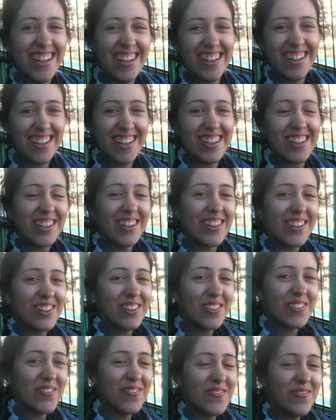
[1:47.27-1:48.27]
You're 2
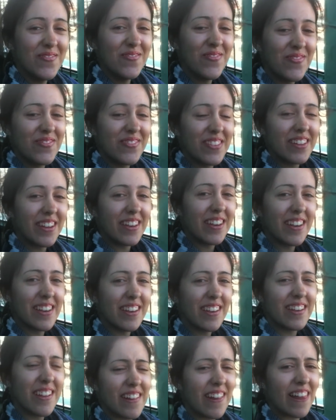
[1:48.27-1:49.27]
weeks early for the big
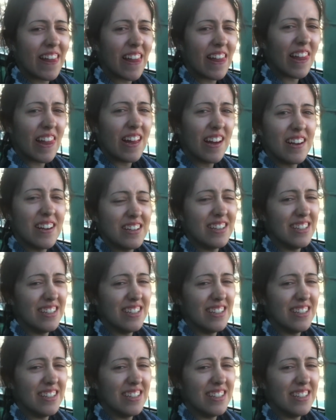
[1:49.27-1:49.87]
party, but still.